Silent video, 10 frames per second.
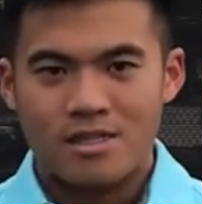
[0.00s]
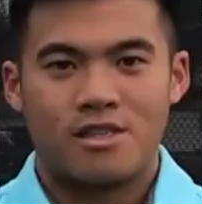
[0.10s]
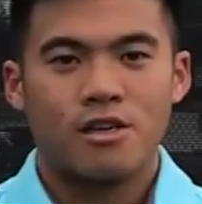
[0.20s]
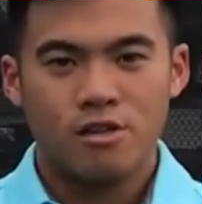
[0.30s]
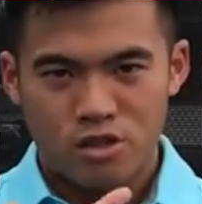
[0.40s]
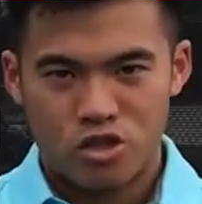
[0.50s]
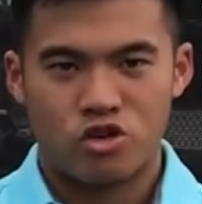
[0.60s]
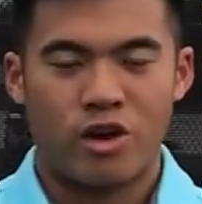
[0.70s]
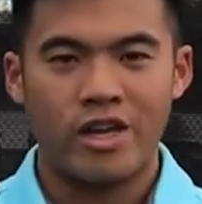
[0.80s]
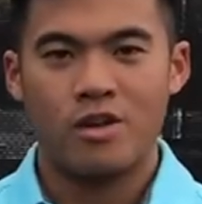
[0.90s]
still and
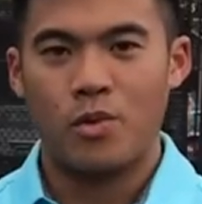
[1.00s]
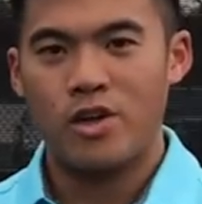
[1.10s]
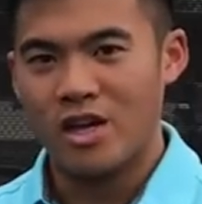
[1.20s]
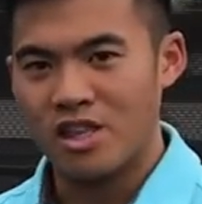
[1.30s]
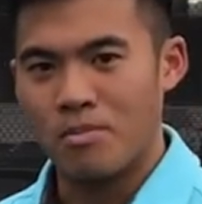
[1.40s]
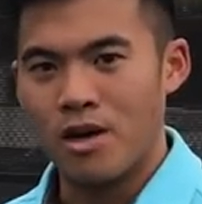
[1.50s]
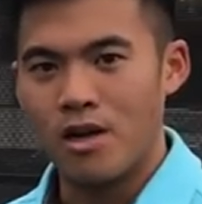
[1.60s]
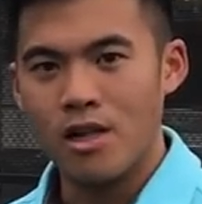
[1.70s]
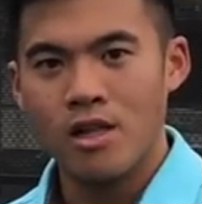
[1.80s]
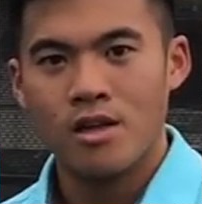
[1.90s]
straight when you hit the
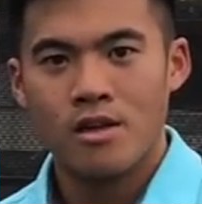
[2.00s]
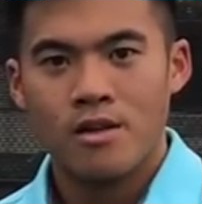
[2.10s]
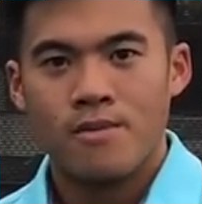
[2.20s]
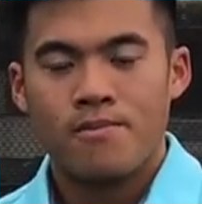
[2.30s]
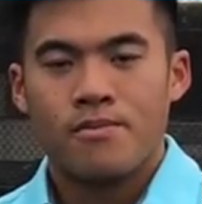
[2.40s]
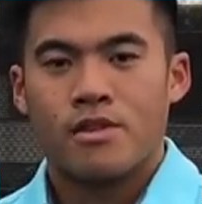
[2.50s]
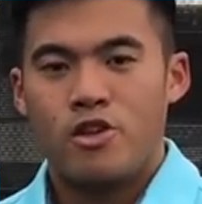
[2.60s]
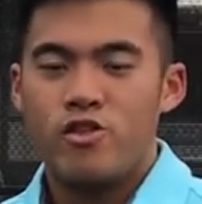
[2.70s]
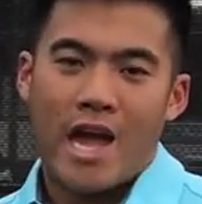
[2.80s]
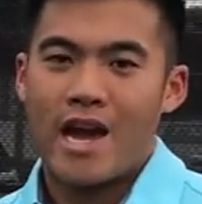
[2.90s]
ball,
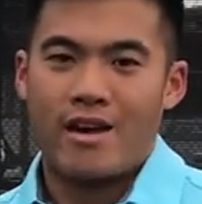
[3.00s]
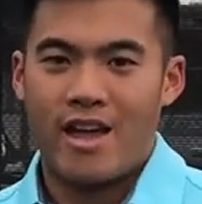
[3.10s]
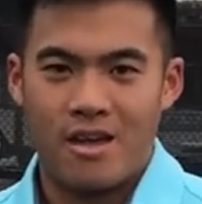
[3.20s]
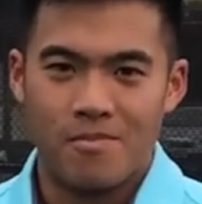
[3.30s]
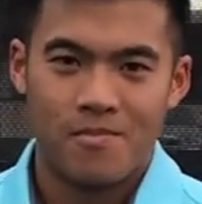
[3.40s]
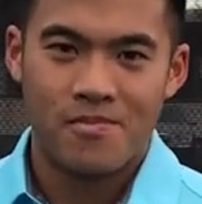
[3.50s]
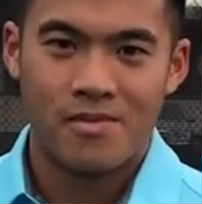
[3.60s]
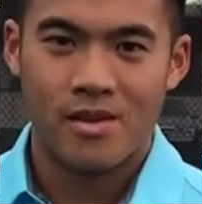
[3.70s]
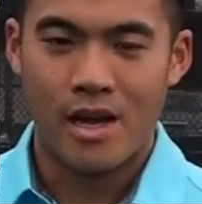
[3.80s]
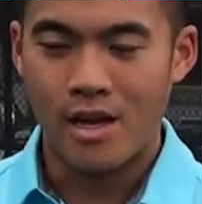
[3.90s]
you can't aim,
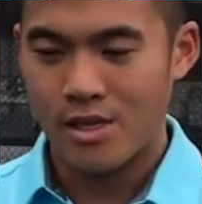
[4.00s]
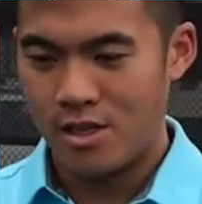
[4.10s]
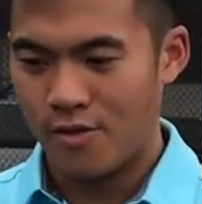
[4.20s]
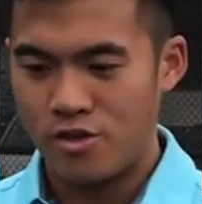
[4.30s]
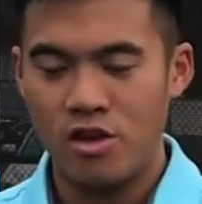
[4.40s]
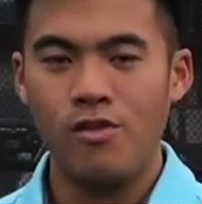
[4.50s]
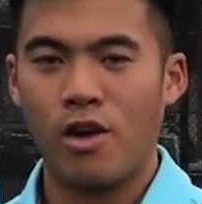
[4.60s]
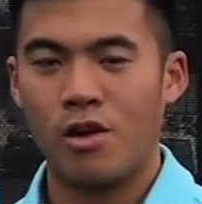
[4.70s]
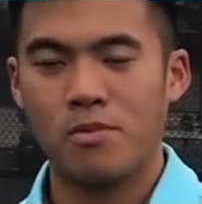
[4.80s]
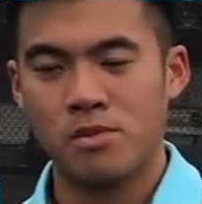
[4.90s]
okay? Because you have two
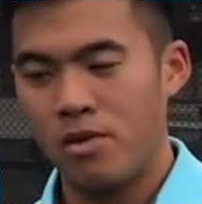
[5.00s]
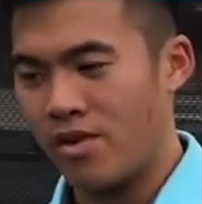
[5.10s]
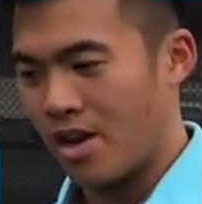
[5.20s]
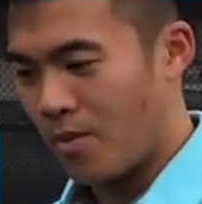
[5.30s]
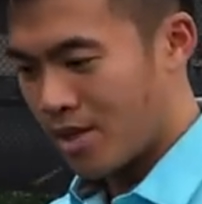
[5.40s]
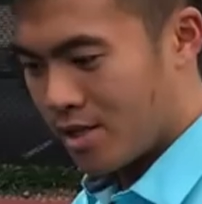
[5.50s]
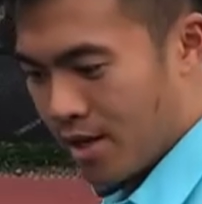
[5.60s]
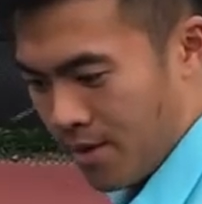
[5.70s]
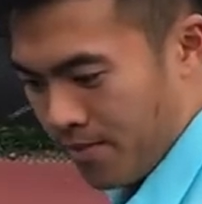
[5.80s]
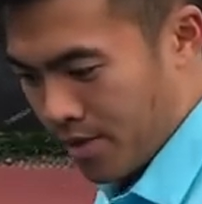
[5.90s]
variables moving at once
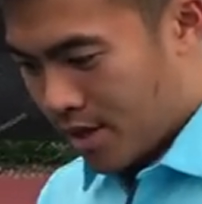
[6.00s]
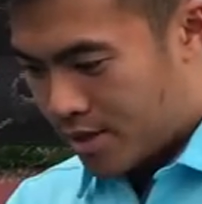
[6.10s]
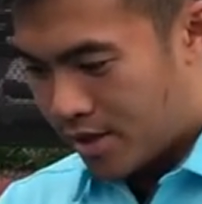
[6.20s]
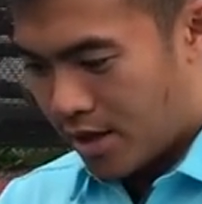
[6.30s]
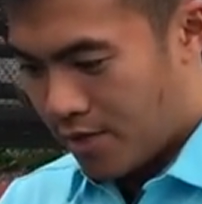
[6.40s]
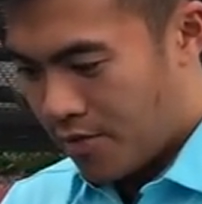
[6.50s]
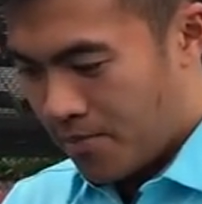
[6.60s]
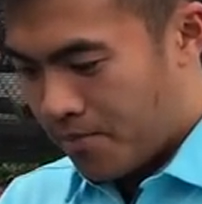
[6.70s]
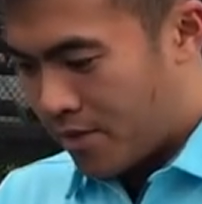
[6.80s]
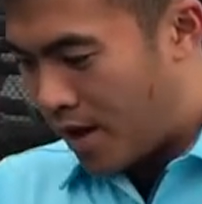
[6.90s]
instead of,
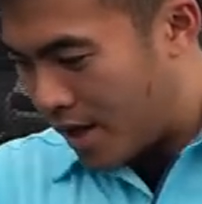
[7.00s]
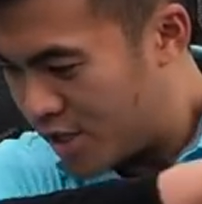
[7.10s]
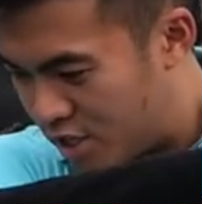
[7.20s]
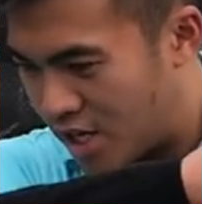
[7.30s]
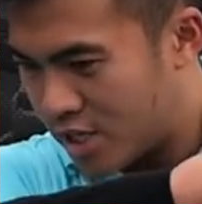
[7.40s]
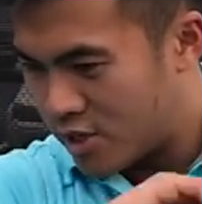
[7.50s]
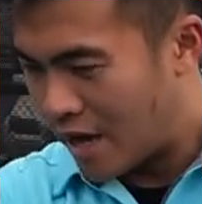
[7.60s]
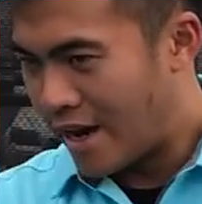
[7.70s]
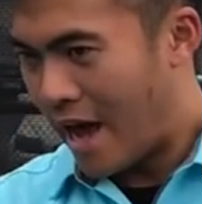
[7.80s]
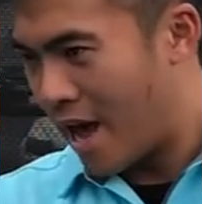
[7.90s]
again, just
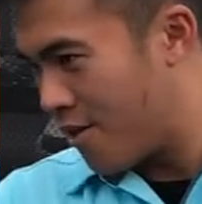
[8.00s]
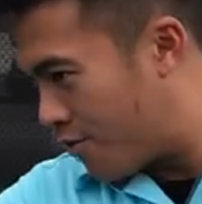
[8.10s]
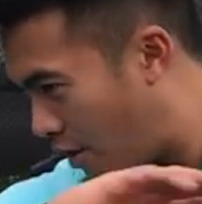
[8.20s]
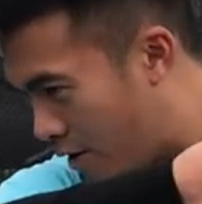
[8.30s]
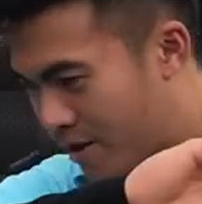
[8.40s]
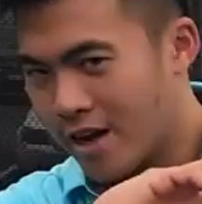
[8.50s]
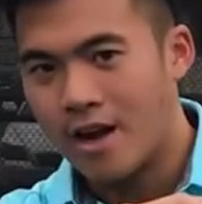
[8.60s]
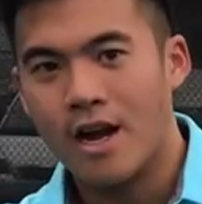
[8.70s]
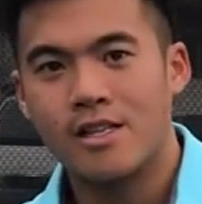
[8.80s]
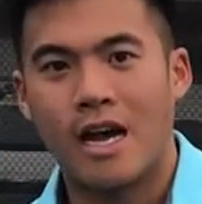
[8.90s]
that hand firing at
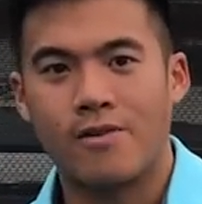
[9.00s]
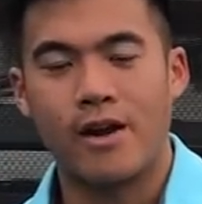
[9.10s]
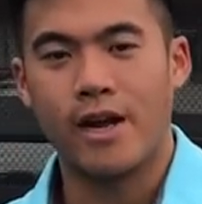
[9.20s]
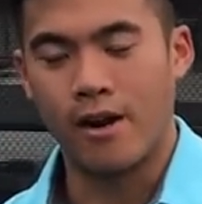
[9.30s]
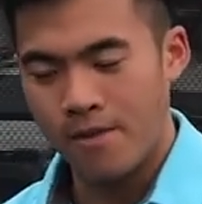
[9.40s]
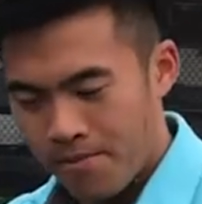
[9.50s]
contact right here.